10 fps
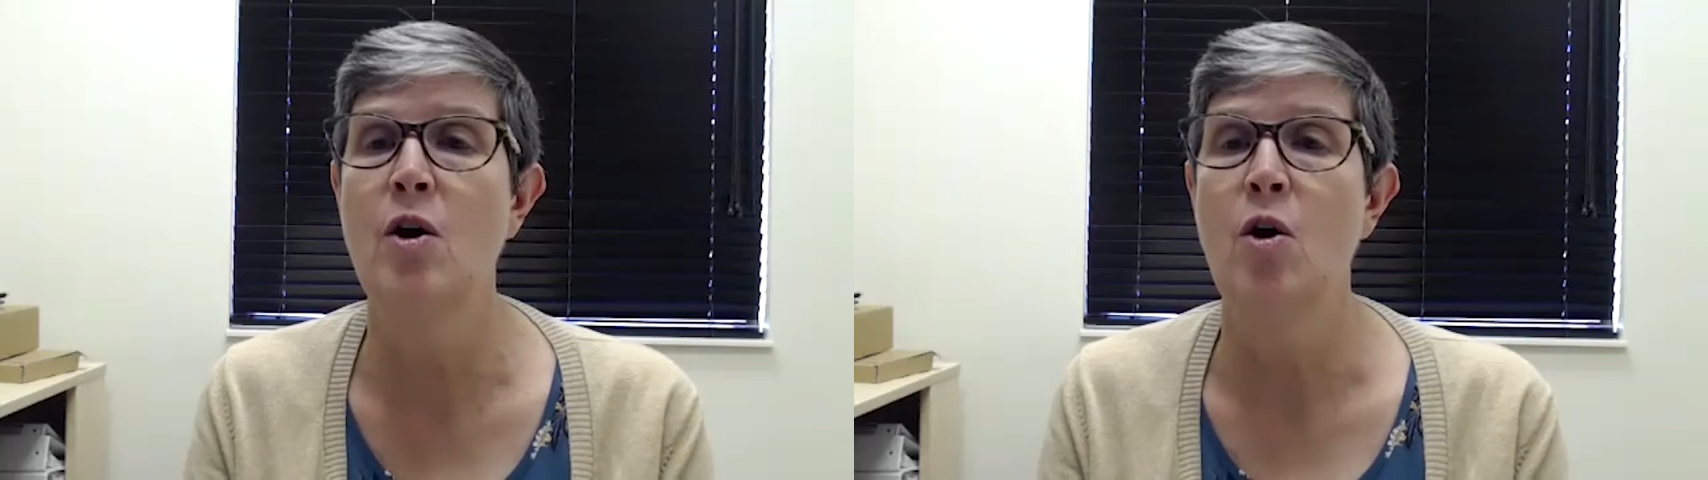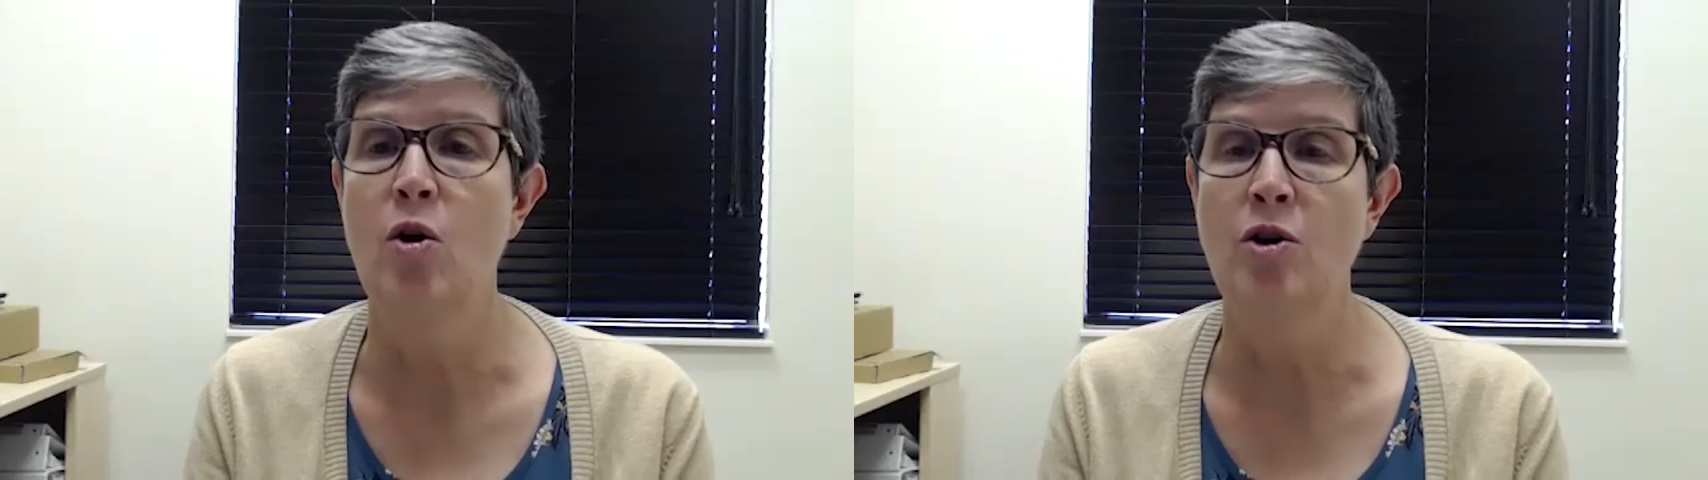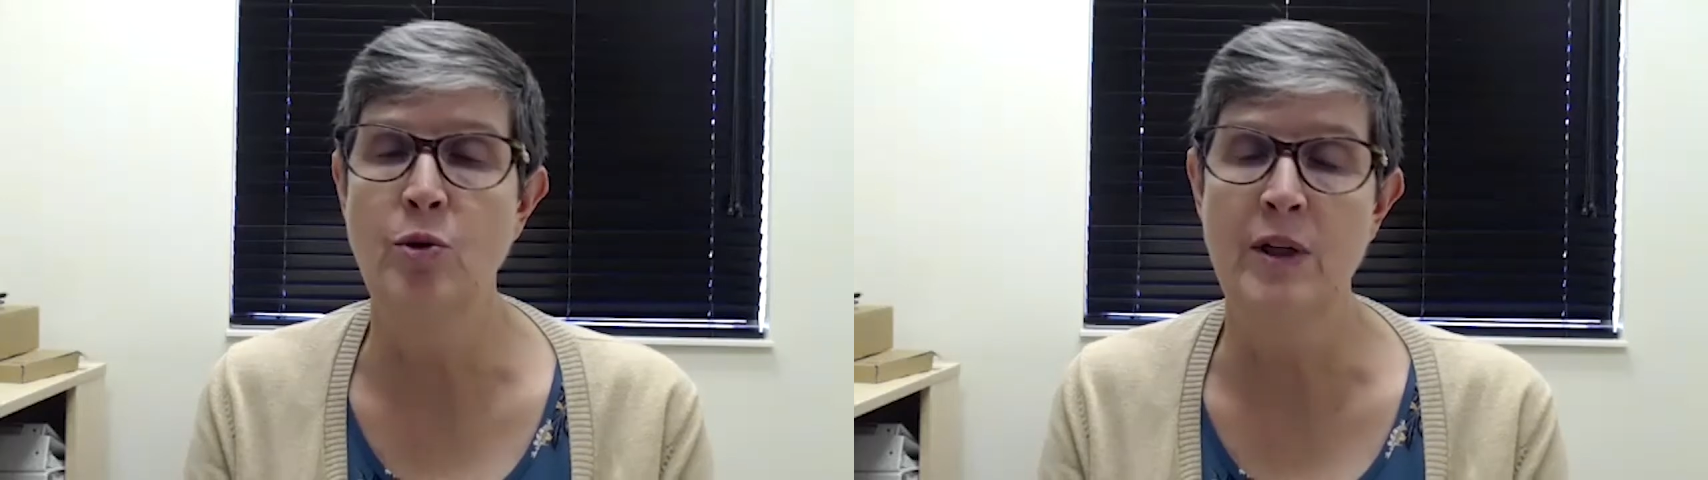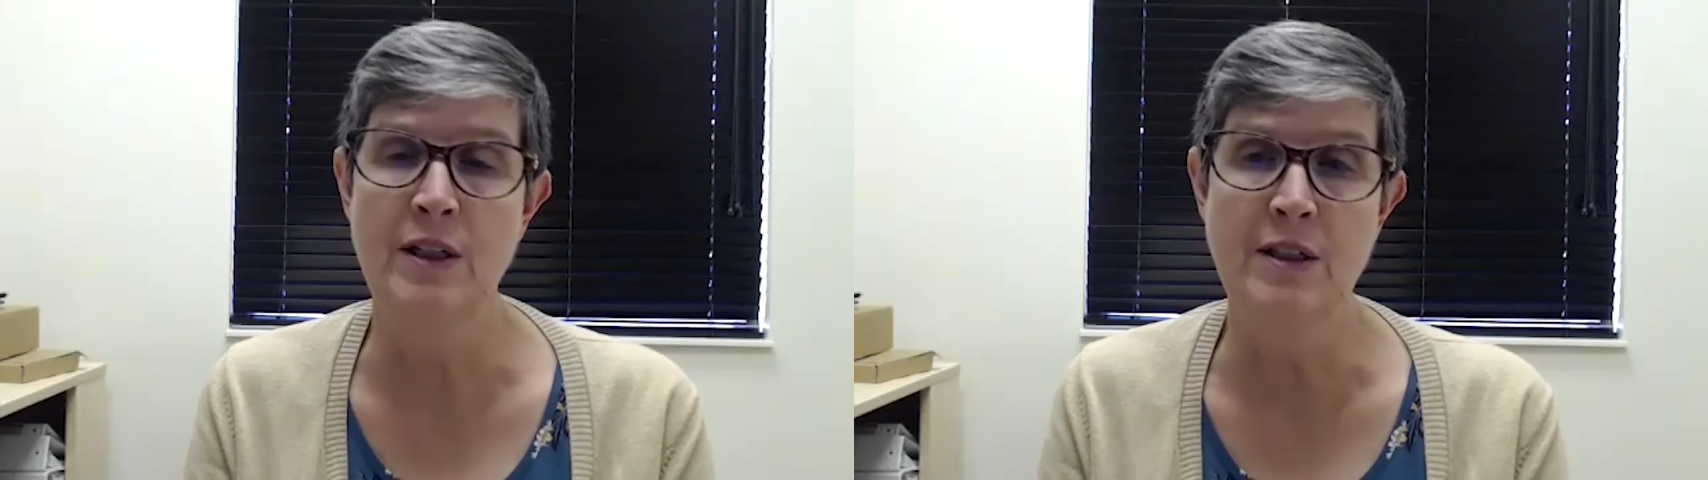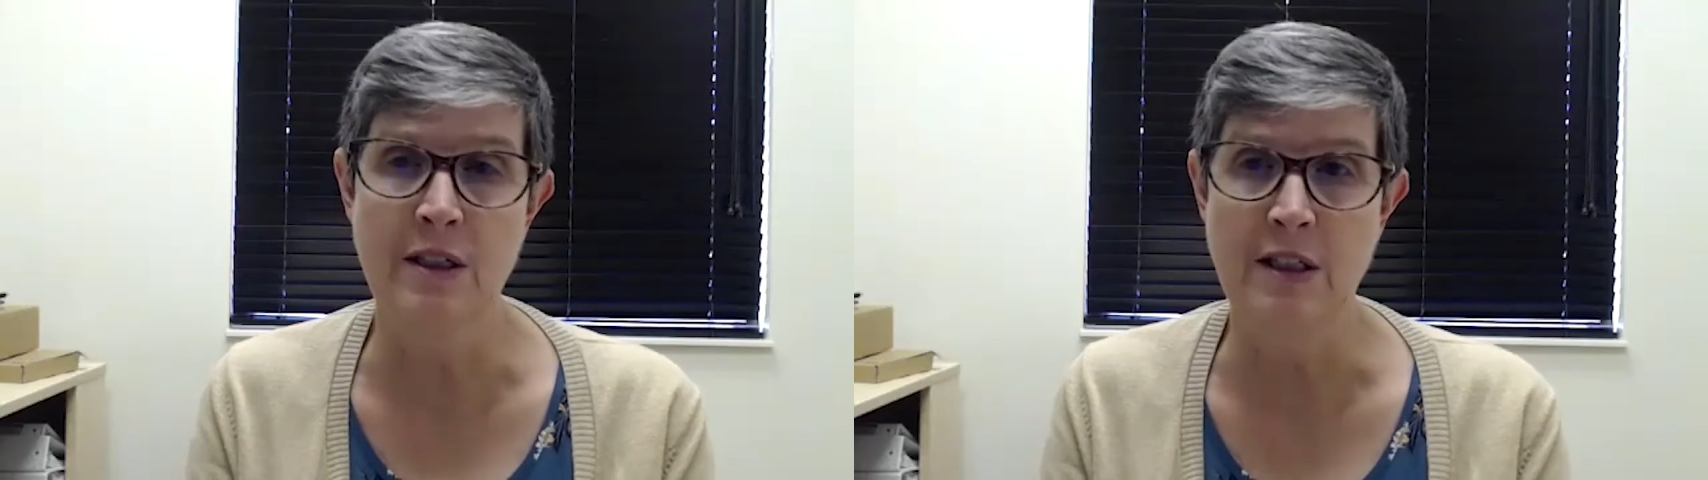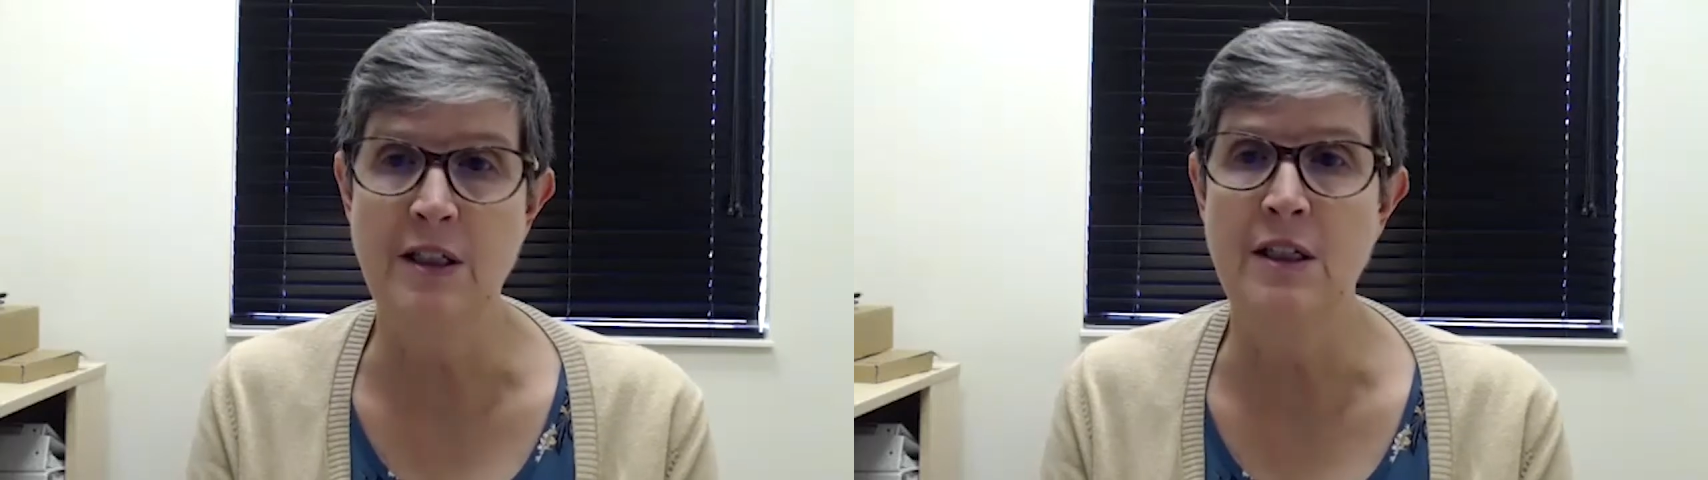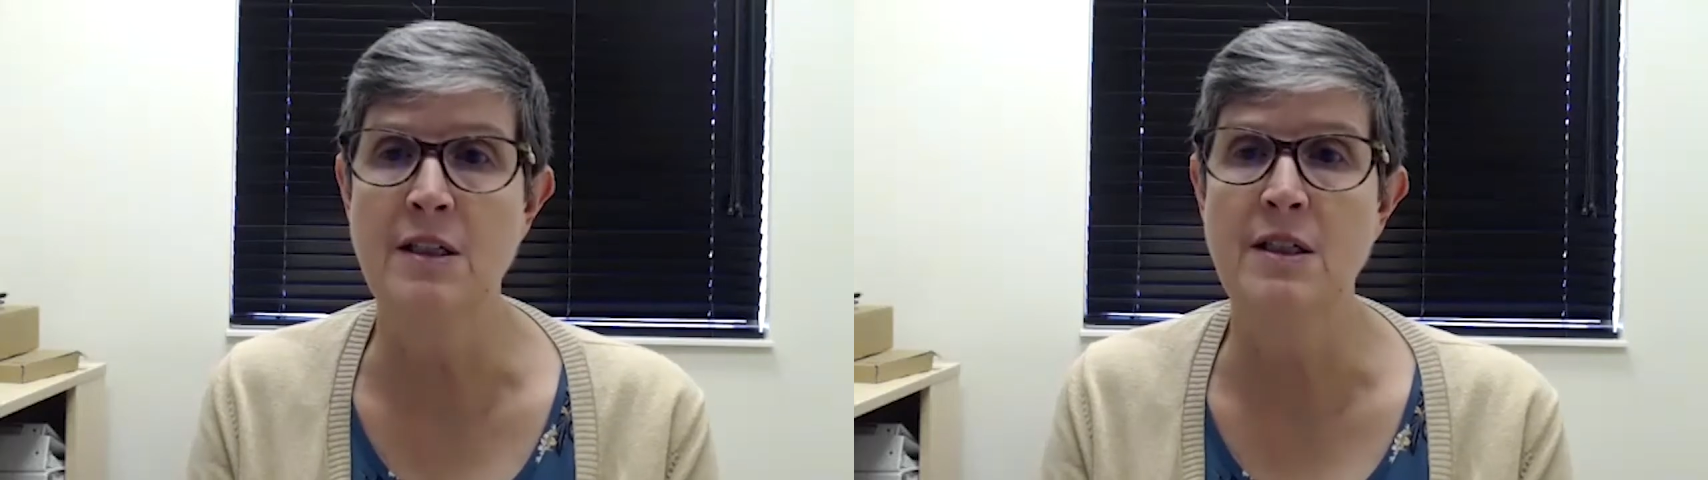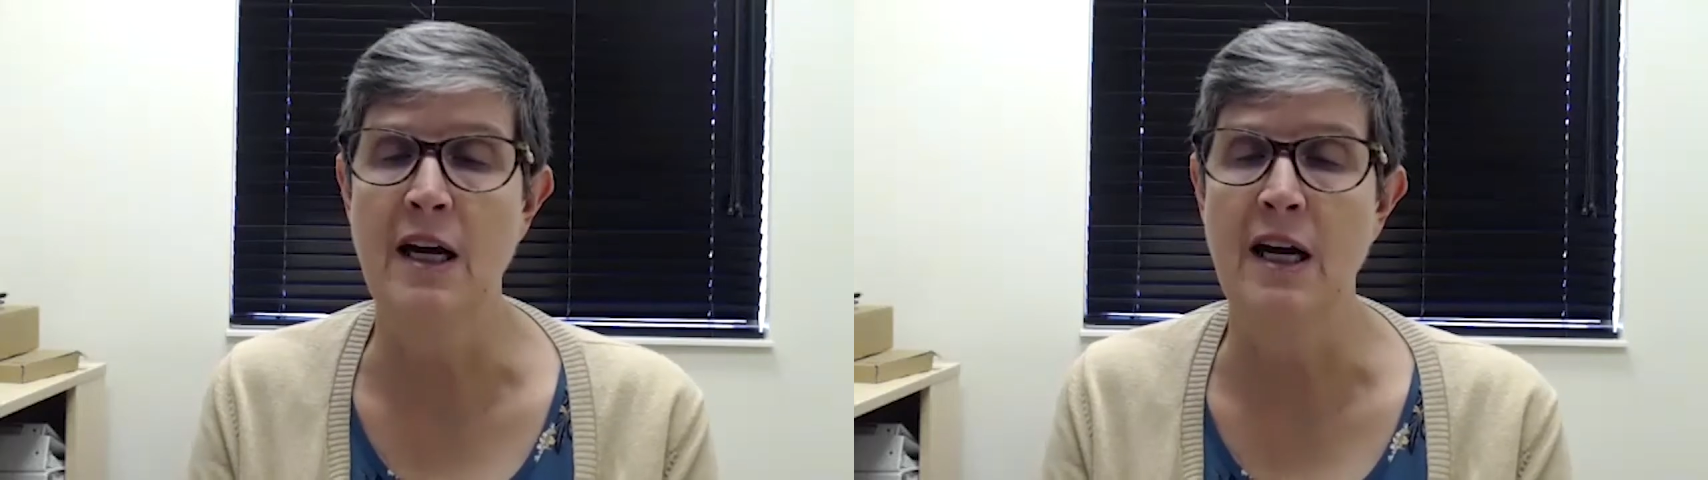or doing a CT
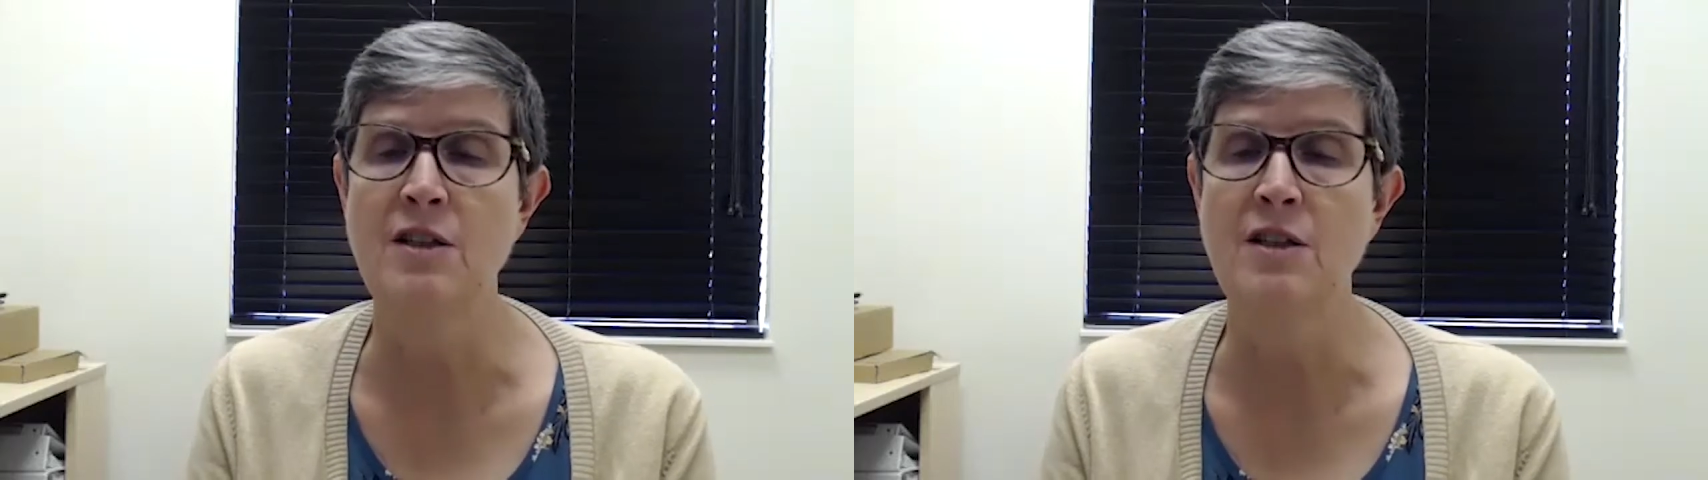scan,